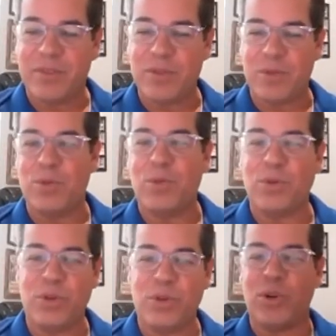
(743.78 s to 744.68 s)

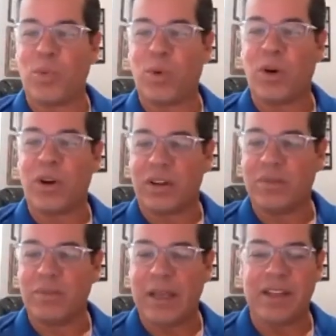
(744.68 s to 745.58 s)
to do your work
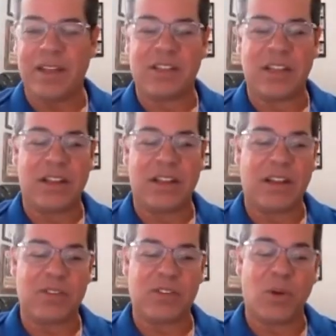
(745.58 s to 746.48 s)
because
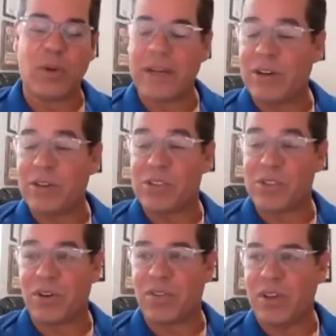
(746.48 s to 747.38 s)
there's no one here to
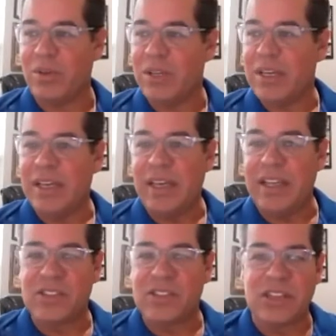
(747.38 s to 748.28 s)
serve you."
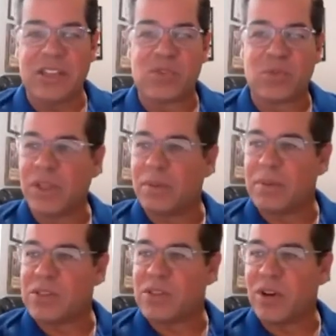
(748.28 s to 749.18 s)
It's really
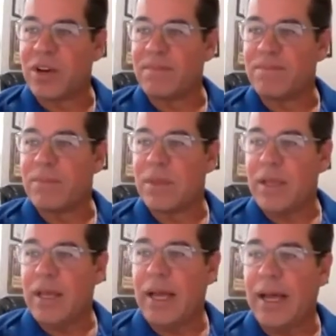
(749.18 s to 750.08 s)
bizarre.
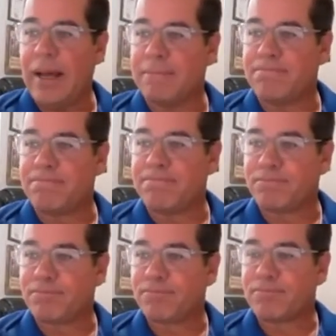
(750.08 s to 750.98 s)

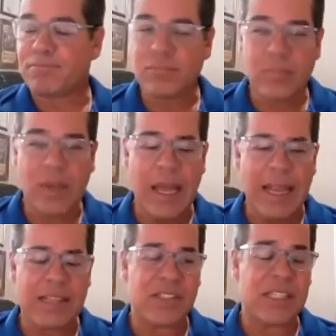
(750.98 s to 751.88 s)
I
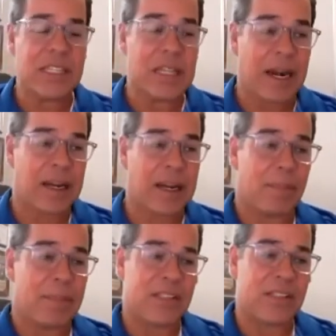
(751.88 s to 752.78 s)
can see a lot of
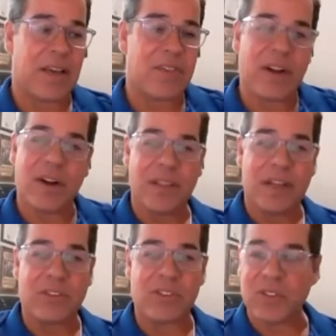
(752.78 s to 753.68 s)
companies out there.
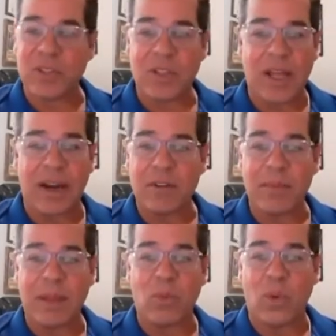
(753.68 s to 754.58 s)
There's still a lot of
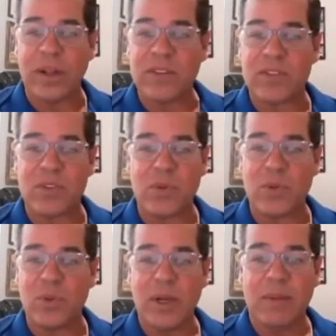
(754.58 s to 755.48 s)
them that want
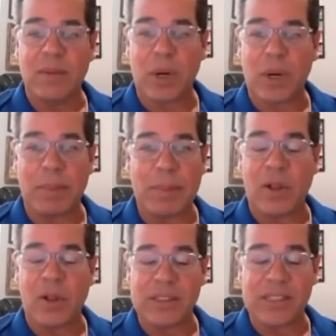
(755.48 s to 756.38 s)
to bring
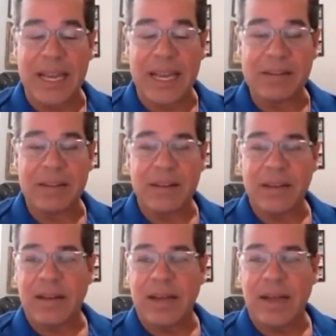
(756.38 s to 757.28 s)
people on site.
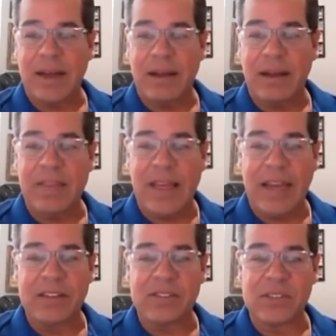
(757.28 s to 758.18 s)
And
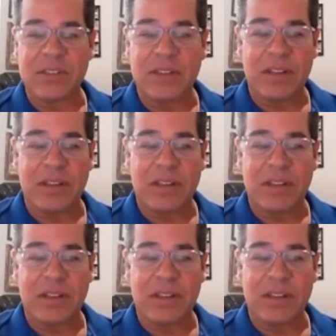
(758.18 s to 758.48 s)
that is,